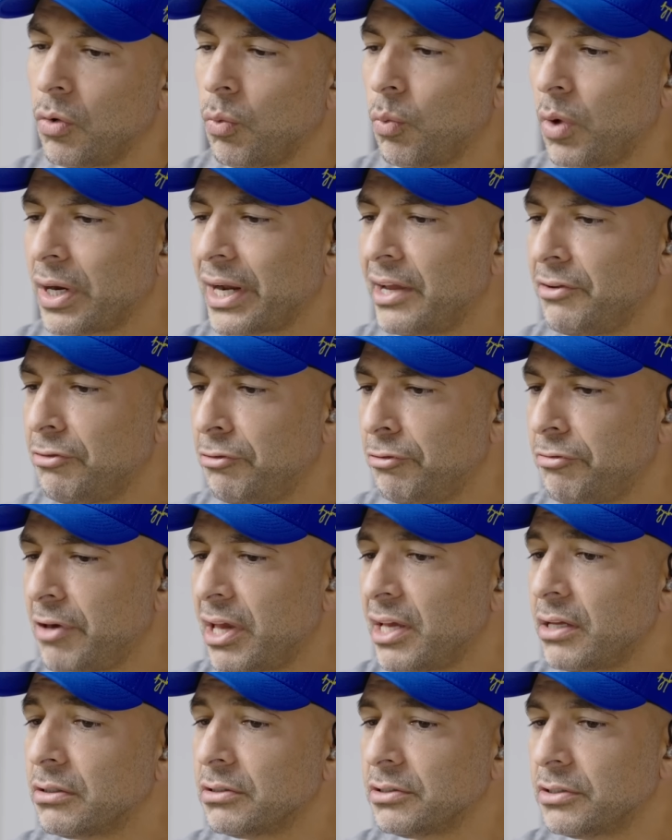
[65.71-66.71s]
What I
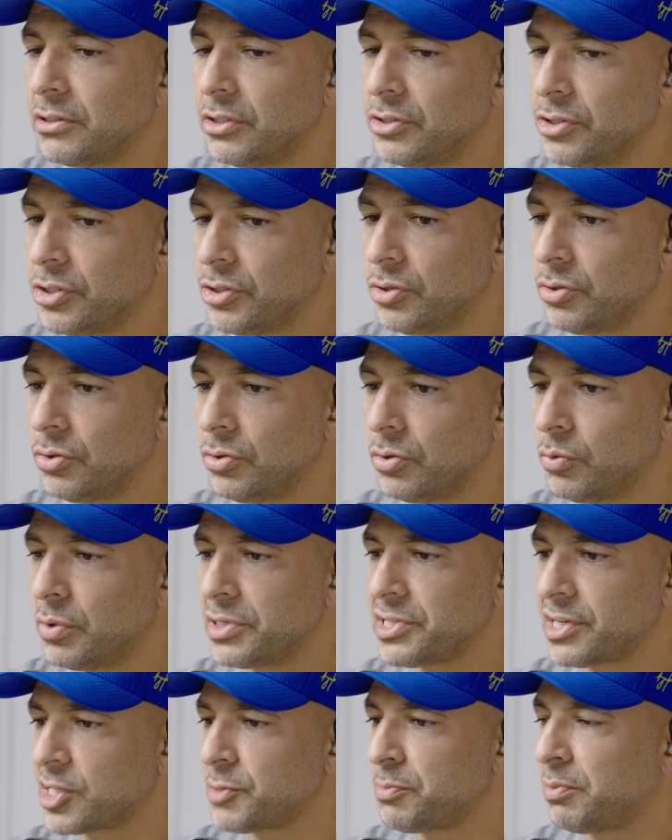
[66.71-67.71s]
failed to do
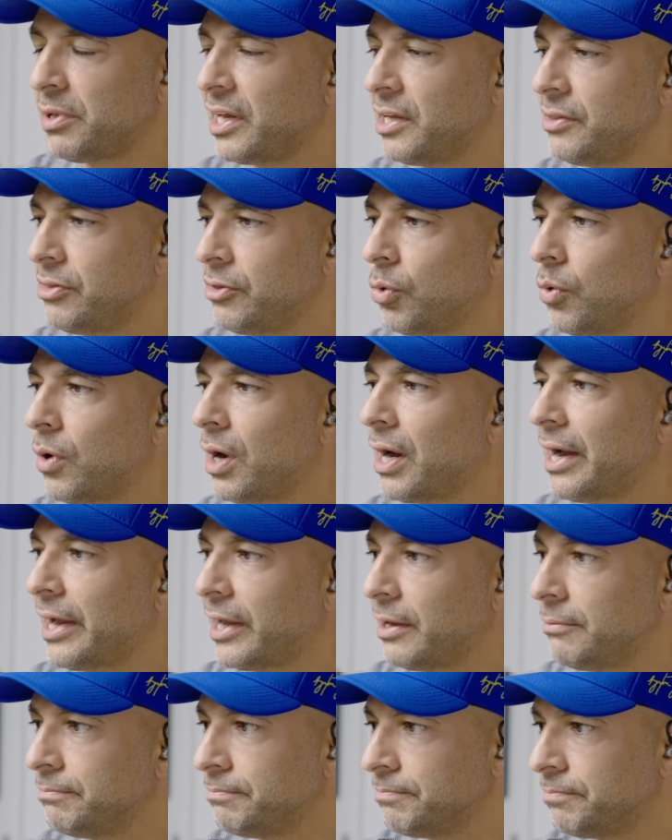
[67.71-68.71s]
was explain the
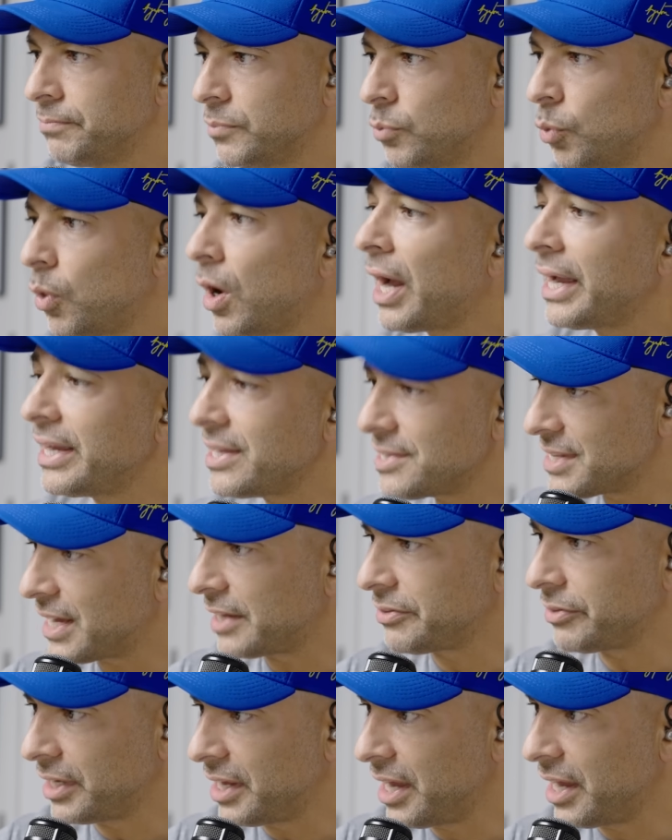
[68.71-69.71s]
why. Why is
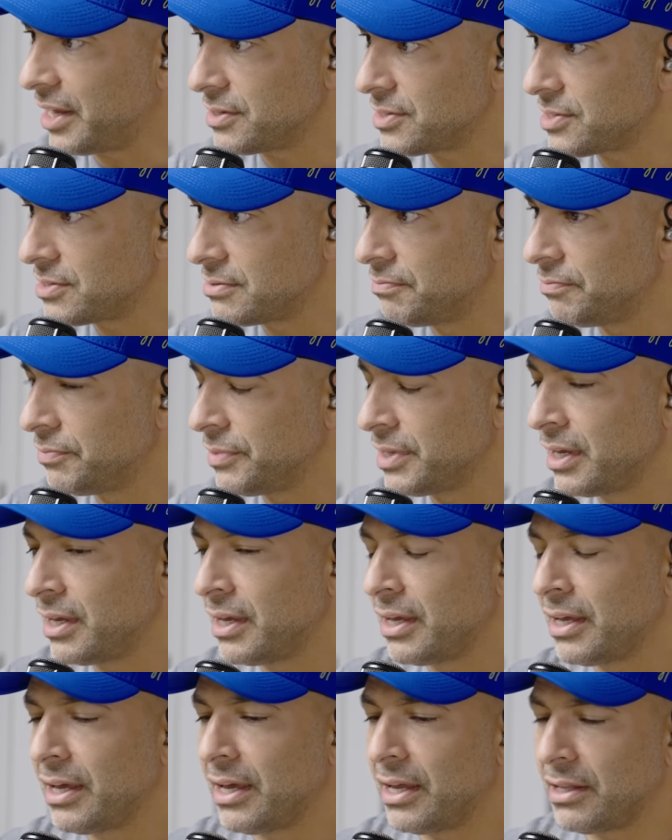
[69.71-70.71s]
that the case?
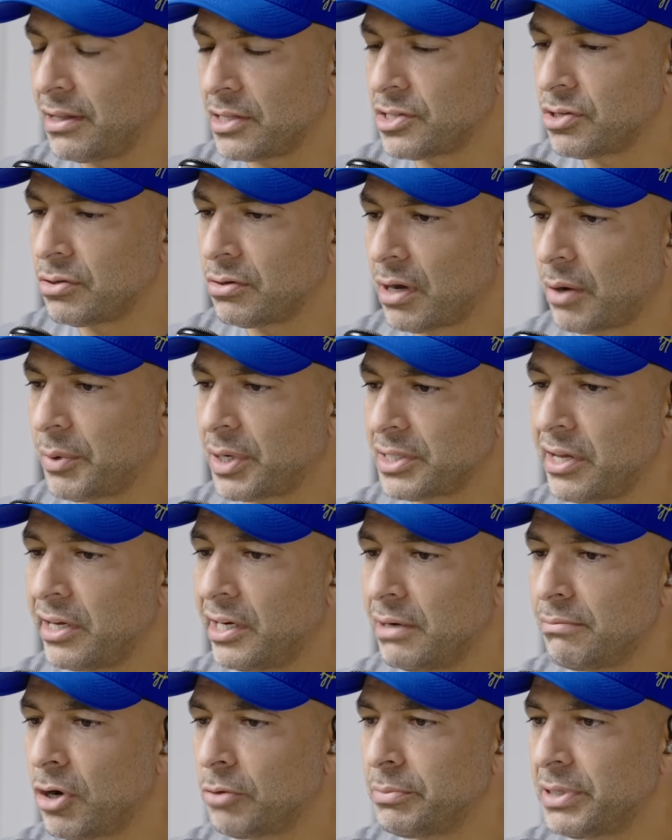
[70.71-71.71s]
And, and so I want to
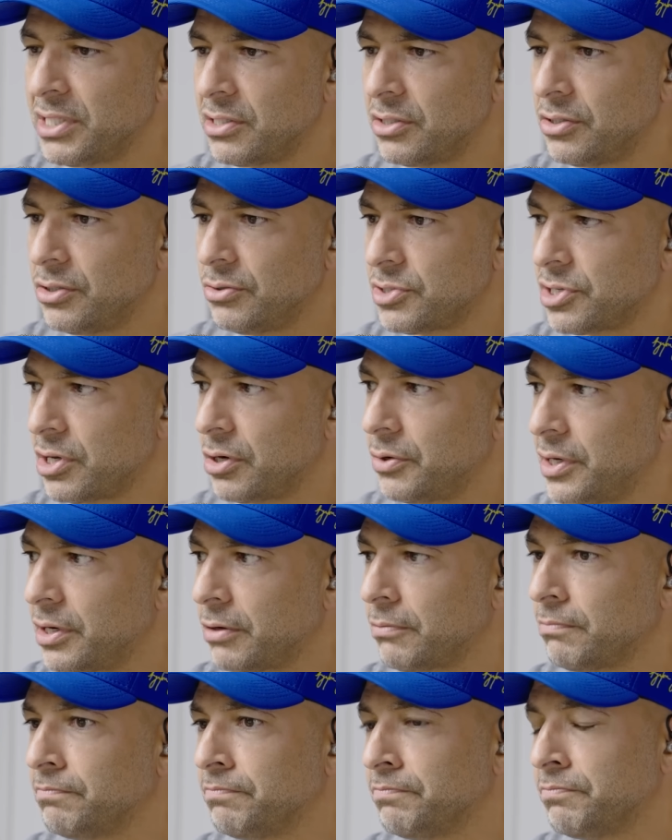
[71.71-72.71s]
take a moment to do so
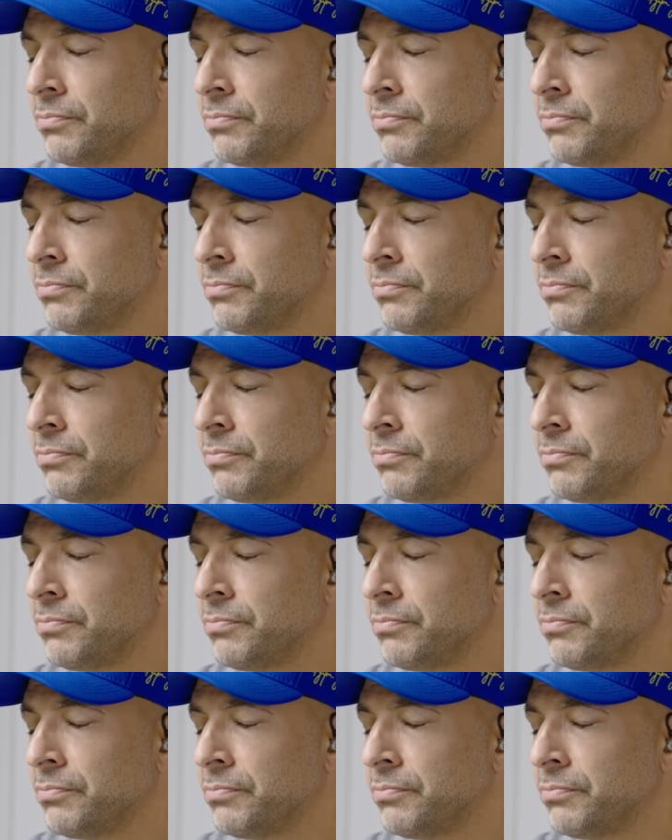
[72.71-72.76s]
here.